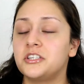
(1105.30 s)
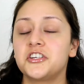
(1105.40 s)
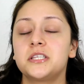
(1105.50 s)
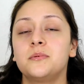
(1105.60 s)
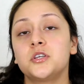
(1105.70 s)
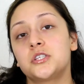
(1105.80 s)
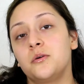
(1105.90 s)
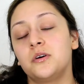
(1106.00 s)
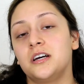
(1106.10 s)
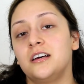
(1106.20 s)
it just smells
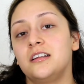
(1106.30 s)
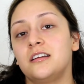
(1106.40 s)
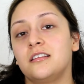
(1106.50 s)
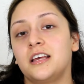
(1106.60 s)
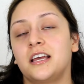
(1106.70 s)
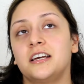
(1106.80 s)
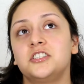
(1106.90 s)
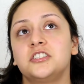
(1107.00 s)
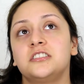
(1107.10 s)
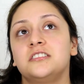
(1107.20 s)
so good. Like I
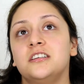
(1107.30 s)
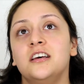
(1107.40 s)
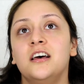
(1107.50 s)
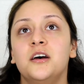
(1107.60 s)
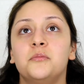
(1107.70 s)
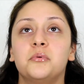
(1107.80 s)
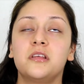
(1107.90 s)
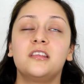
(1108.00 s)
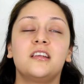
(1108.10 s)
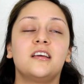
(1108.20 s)
just
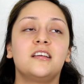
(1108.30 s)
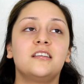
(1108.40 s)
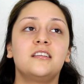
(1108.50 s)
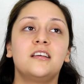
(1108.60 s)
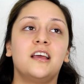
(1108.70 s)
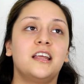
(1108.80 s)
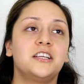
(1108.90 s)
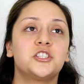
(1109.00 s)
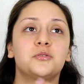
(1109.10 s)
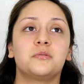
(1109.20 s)
breathe it in and
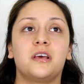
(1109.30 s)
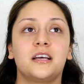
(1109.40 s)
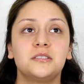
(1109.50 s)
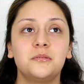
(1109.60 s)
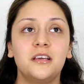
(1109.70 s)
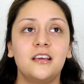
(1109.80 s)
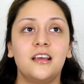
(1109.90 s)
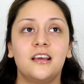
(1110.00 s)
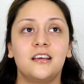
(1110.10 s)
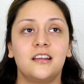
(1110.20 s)
it just relaxes me,
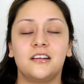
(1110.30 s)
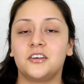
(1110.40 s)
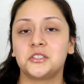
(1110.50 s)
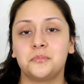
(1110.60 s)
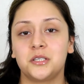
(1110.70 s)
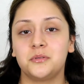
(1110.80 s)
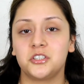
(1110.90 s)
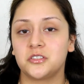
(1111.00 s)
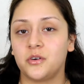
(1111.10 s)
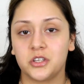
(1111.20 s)
and it also makes me
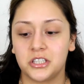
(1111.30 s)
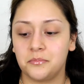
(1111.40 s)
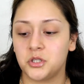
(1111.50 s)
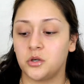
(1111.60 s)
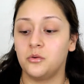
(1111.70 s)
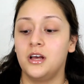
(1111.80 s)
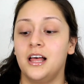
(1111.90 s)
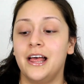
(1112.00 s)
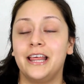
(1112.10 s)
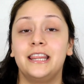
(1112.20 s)
just fall asleep. So
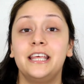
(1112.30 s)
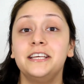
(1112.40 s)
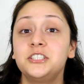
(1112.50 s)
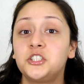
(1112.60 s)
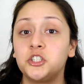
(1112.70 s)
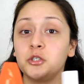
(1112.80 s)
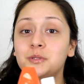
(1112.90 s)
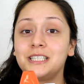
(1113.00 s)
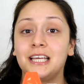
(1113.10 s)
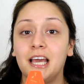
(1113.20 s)
these two
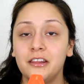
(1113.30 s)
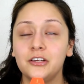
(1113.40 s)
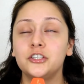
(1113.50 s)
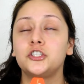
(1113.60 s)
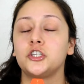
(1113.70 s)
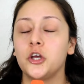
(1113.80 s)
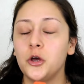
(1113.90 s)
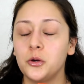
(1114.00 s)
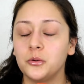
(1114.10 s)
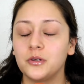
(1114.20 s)
together,
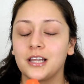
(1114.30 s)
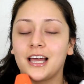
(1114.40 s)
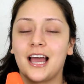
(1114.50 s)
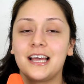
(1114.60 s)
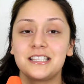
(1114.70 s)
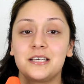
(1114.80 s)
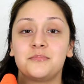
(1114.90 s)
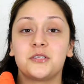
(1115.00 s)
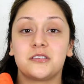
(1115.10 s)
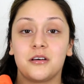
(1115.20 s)
shoot, like I sleep
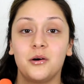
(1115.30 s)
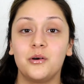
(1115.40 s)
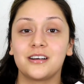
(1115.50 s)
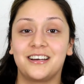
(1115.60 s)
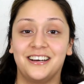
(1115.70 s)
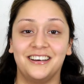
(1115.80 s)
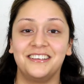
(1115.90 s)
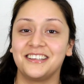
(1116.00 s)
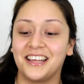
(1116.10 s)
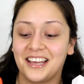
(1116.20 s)
so
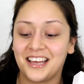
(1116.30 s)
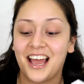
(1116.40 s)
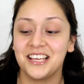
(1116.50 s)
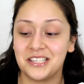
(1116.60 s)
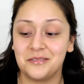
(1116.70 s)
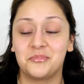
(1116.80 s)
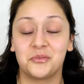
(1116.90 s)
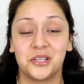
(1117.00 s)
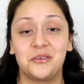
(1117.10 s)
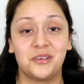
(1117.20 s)
good. Like I sleep
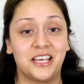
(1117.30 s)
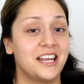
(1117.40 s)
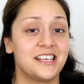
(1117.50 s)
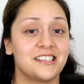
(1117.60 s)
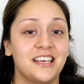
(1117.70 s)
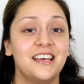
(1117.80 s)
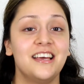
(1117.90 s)
really, really nicely.